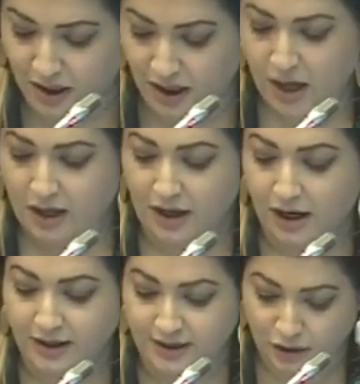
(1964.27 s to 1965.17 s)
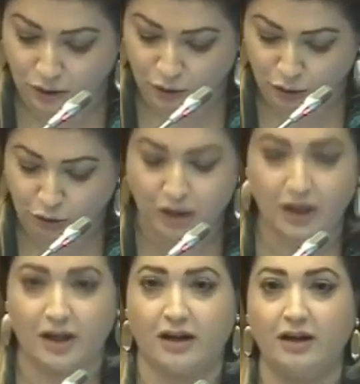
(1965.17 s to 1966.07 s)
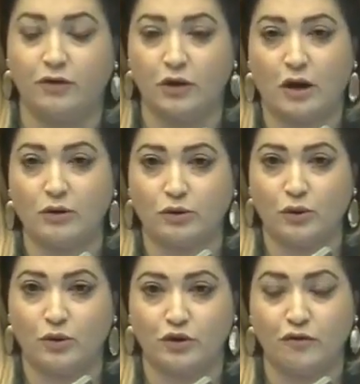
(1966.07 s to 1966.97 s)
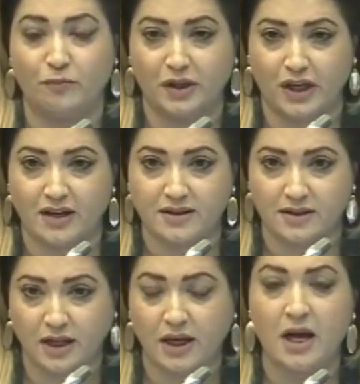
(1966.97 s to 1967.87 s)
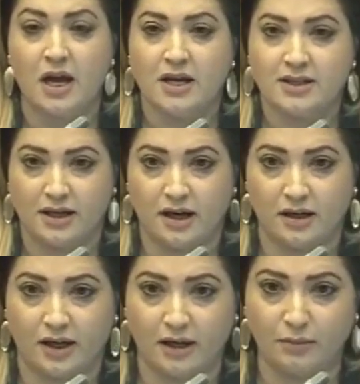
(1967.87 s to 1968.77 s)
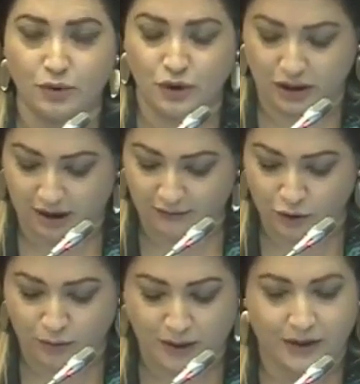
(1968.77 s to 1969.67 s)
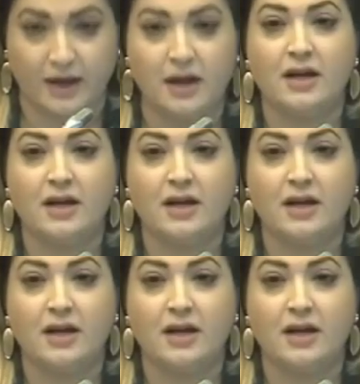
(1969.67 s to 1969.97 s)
So by 2019 we should have switched 100% to program budgeting.